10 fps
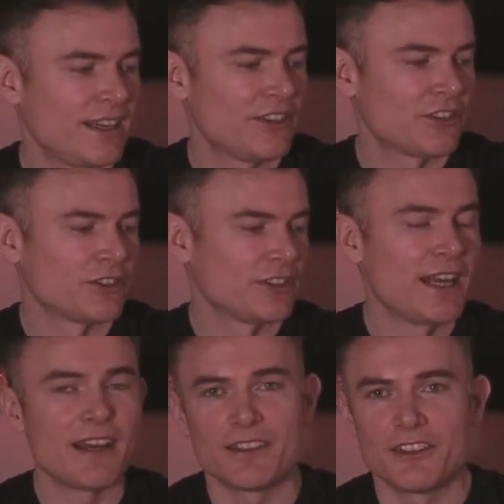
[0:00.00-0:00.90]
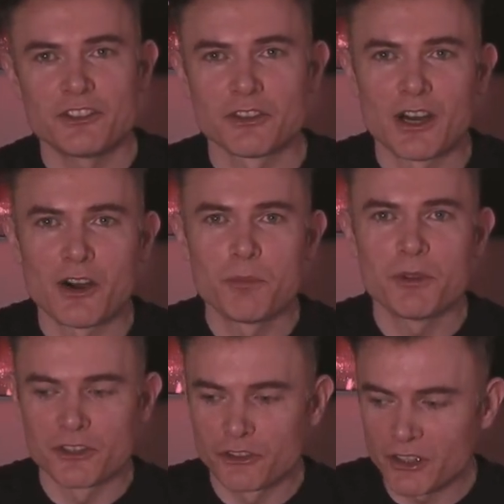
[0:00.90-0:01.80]
So yeah, so I hope
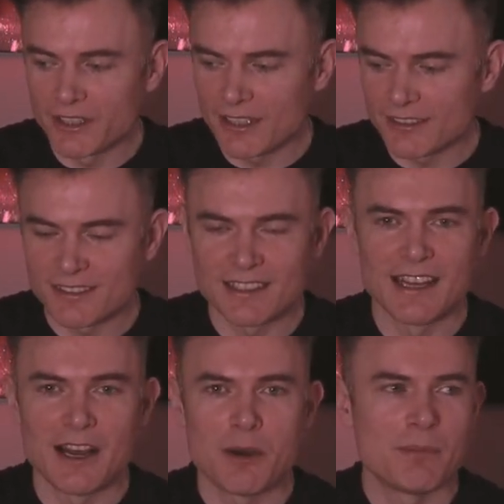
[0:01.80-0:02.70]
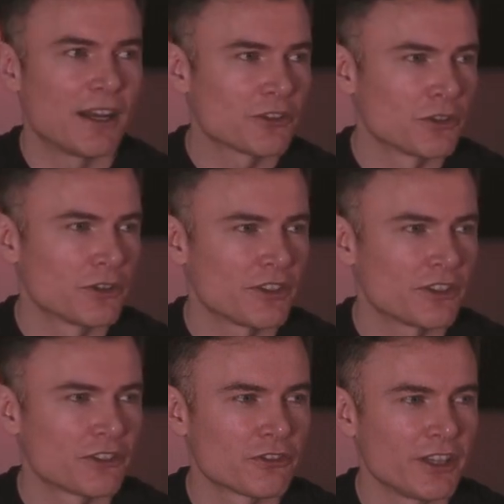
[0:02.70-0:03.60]
you enjoyed this. I don't know if
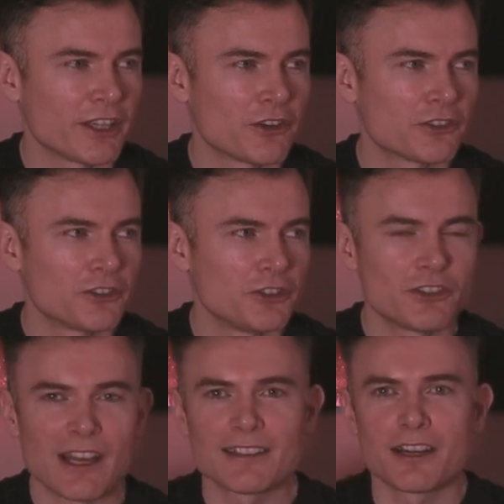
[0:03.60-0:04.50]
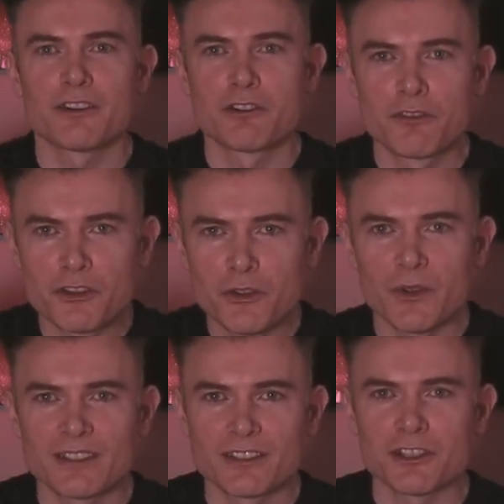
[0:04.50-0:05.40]
this really constitutes as a
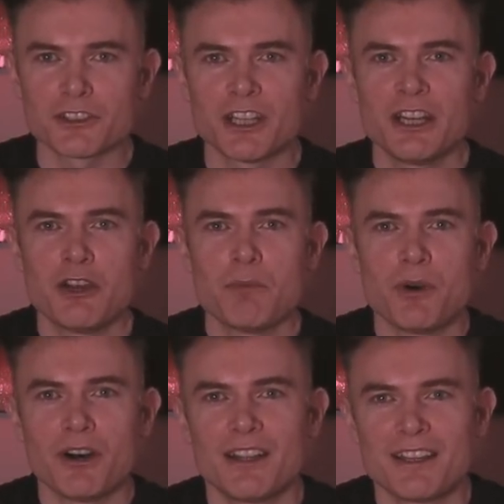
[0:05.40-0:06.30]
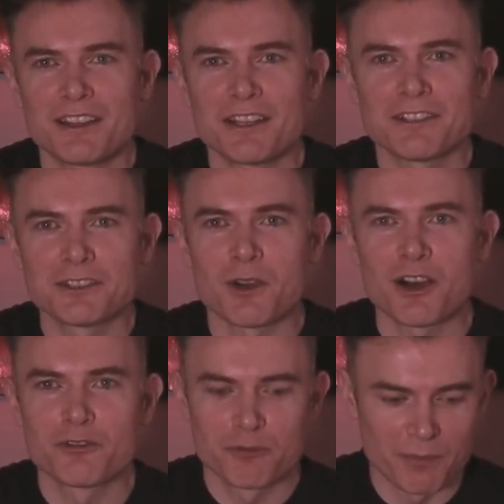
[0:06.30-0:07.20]
review as such, but this is
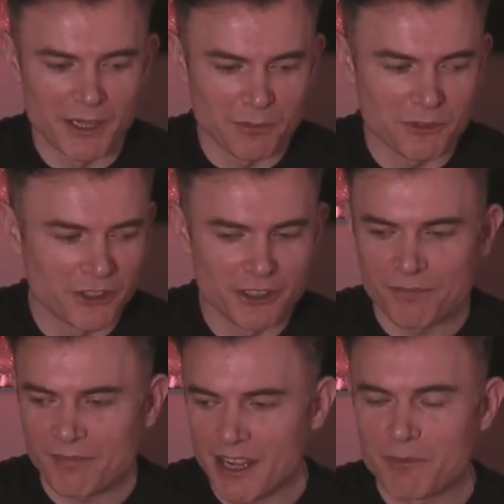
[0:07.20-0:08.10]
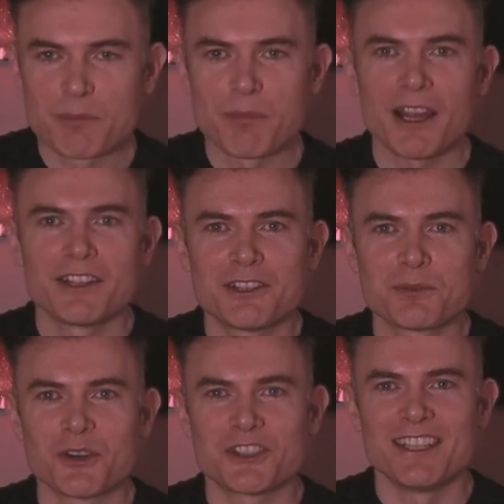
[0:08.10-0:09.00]
what I've been up to. I've been buying these
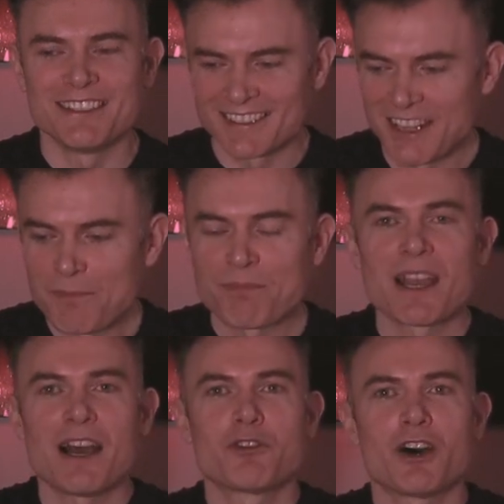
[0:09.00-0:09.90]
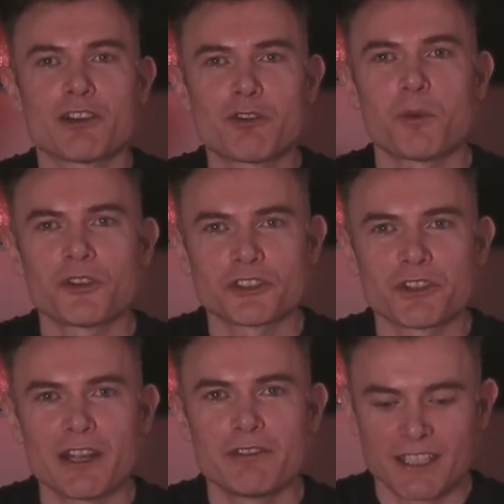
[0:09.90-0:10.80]
watches. I've got another watch
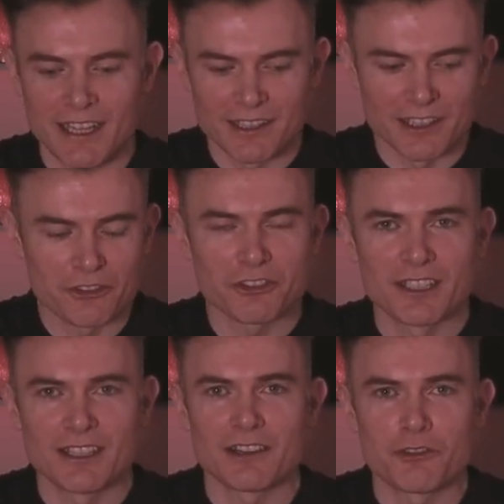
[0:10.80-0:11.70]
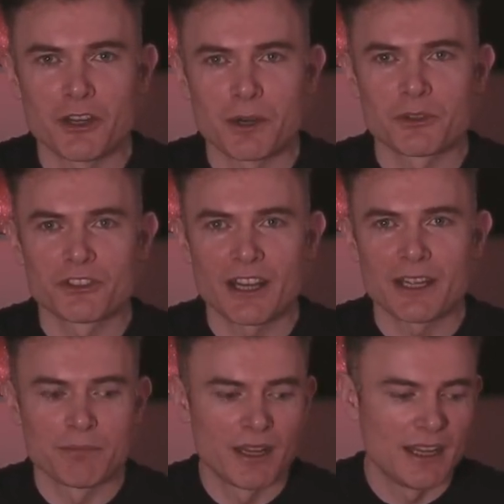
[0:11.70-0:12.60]
arriving in literally a few hours
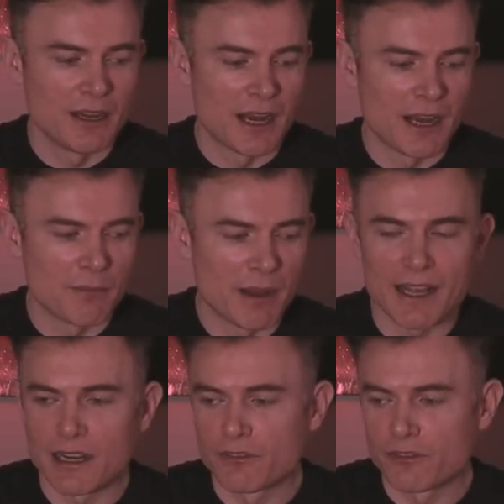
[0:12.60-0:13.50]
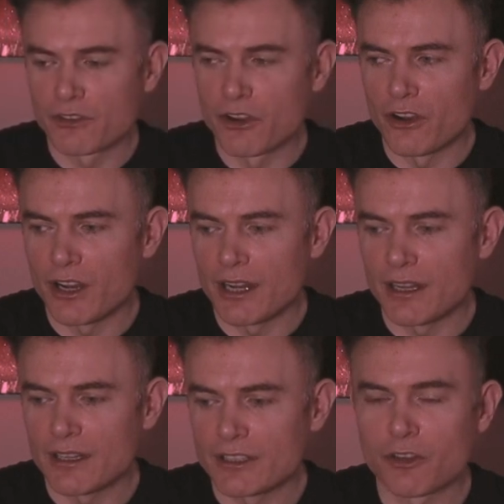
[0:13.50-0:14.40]
time, and I've got
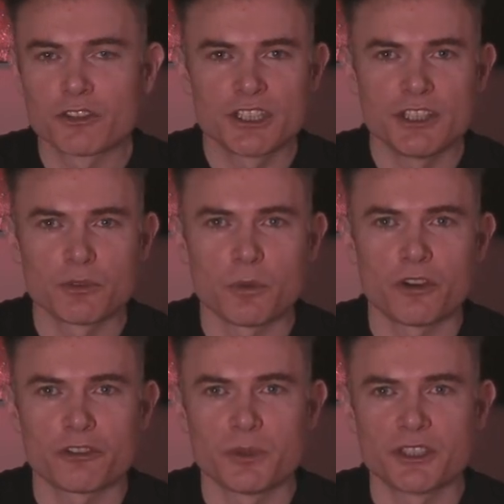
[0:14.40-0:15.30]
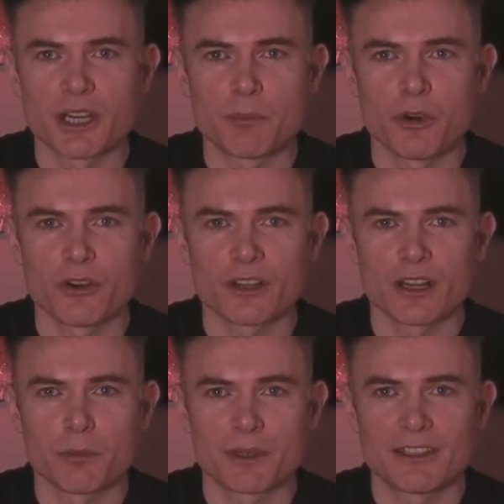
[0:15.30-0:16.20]
a Longines watch which I bought a
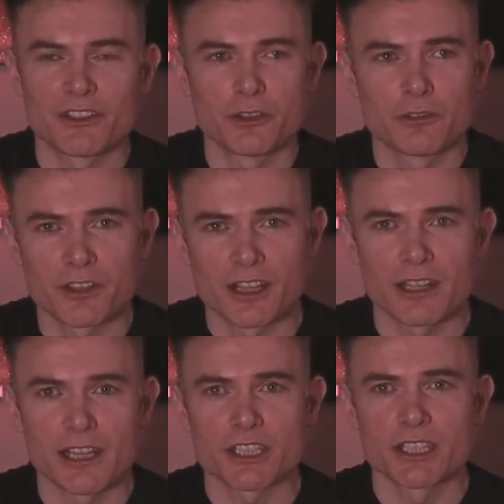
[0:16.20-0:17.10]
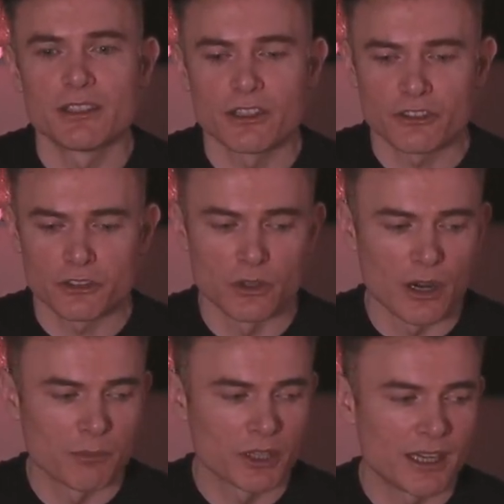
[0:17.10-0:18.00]
couple of days ago for the collection. So
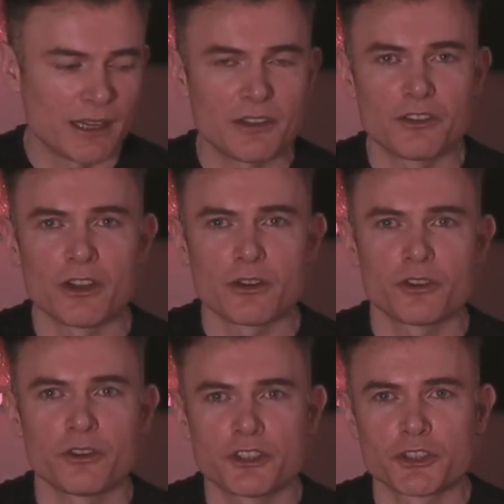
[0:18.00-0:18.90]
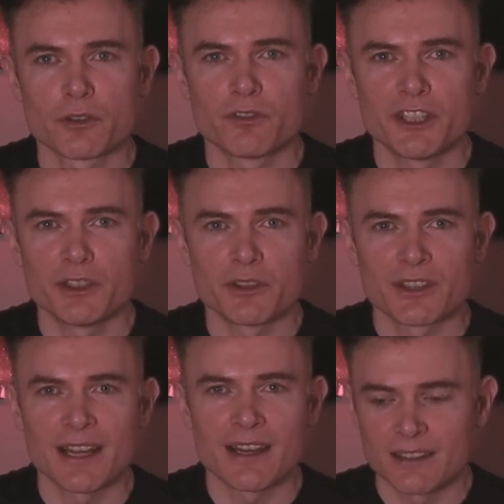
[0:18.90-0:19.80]
I'm gonna do a short video
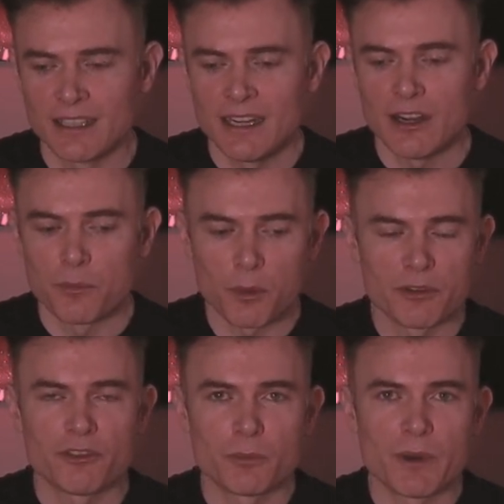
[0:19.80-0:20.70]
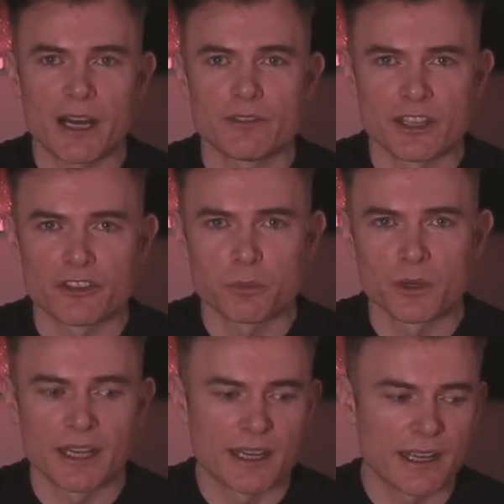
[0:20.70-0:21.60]
on that. I'll probably film it after this
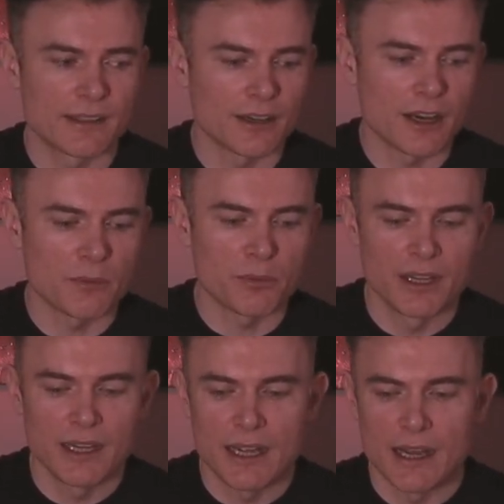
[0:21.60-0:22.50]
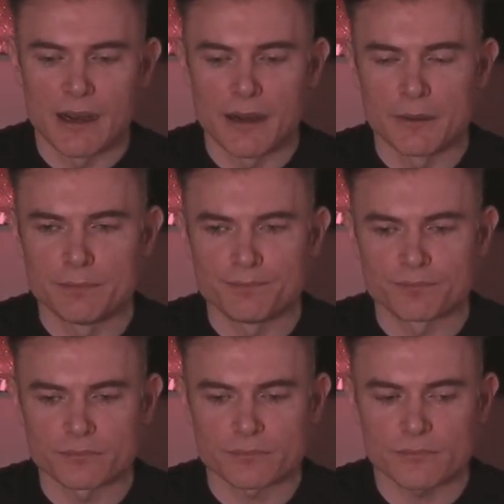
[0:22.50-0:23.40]
one and then get it up. And
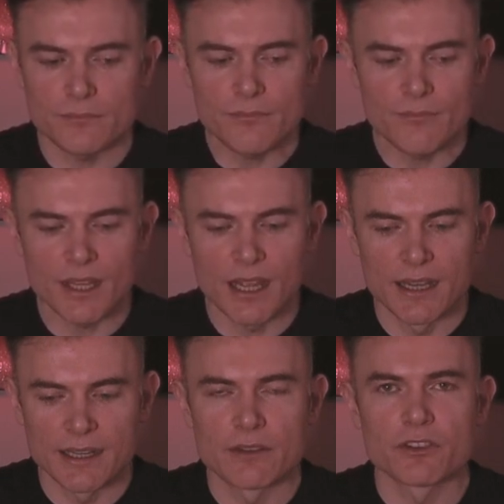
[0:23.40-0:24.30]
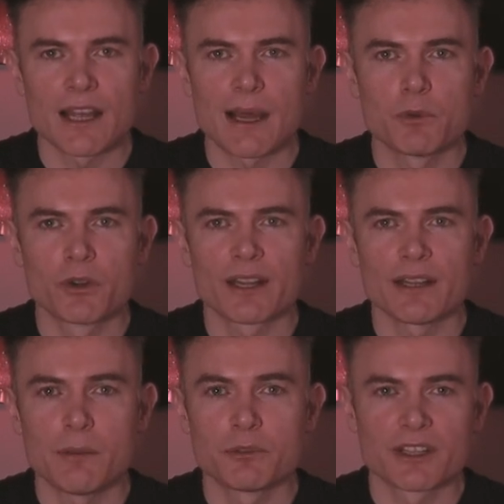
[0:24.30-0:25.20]
then I've got the
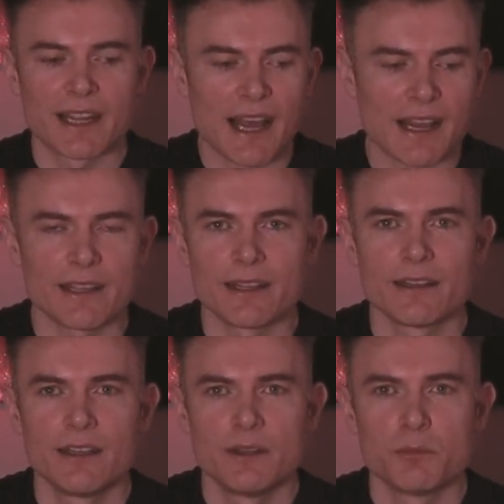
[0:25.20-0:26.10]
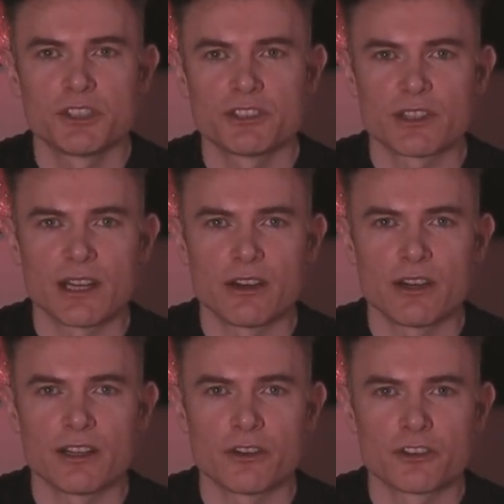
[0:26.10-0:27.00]
Hamilton Khaki, which is
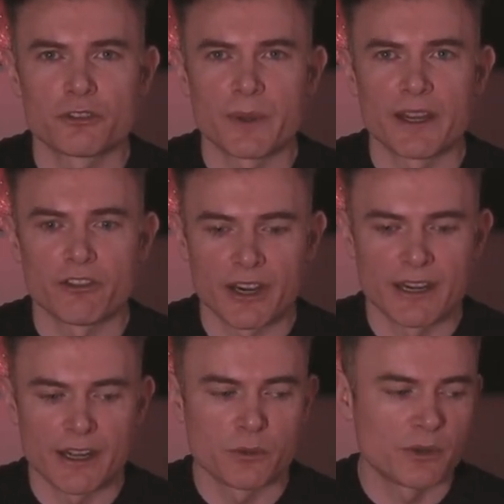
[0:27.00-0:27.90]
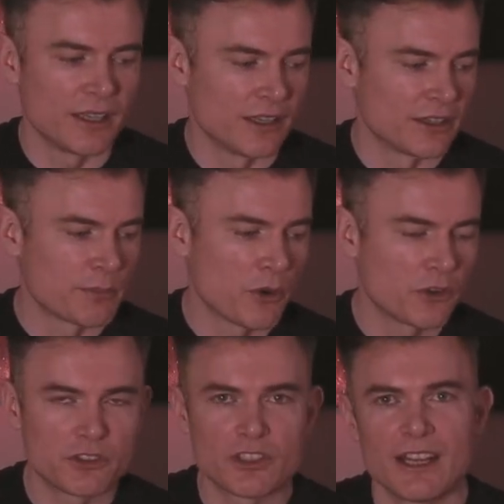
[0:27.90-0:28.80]
on its way right now on the
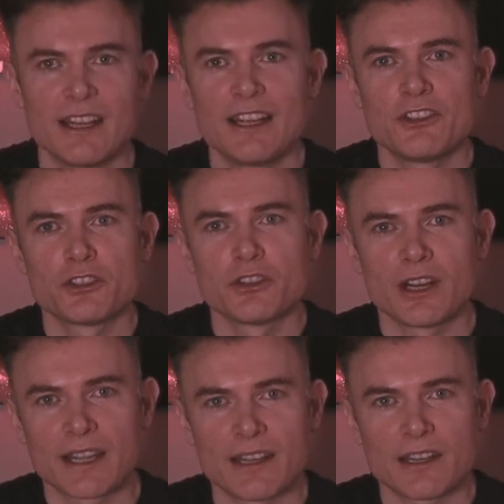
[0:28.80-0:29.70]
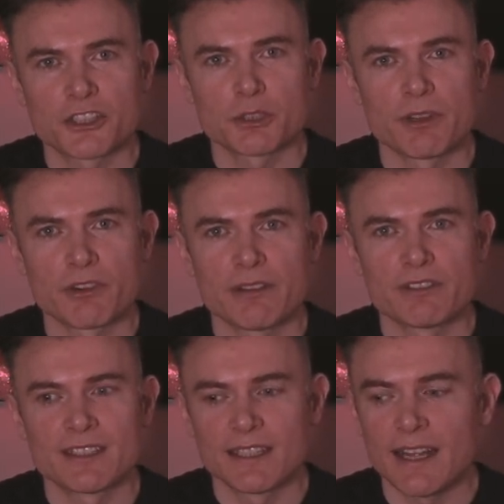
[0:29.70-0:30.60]
post. So again, that should be
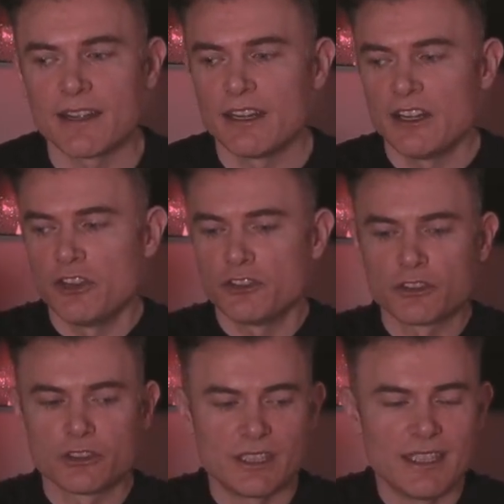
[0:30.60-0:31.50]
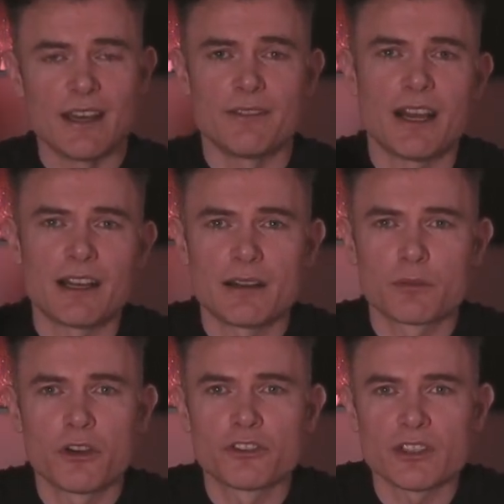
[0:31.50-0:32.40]
arriving today. So yeah, I'm
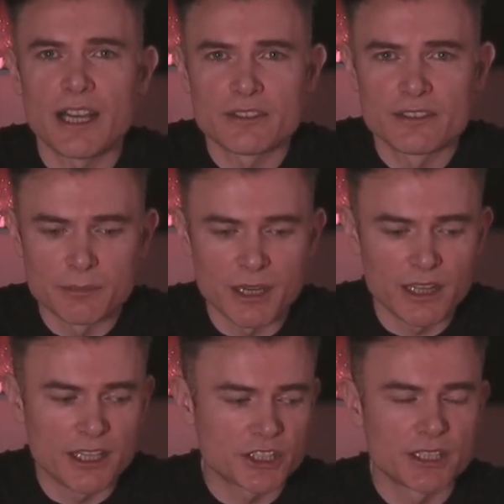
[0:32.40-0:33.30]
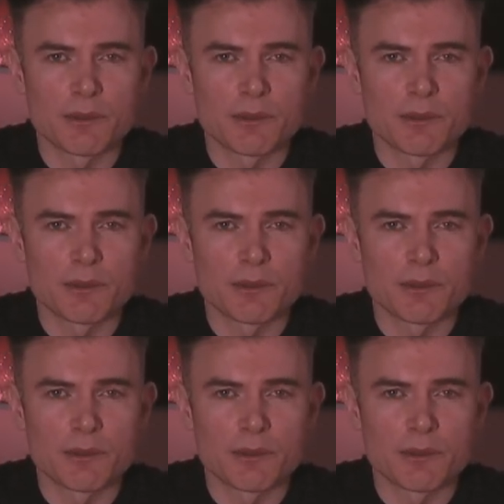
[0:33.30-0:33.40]
constantly adding to my collection.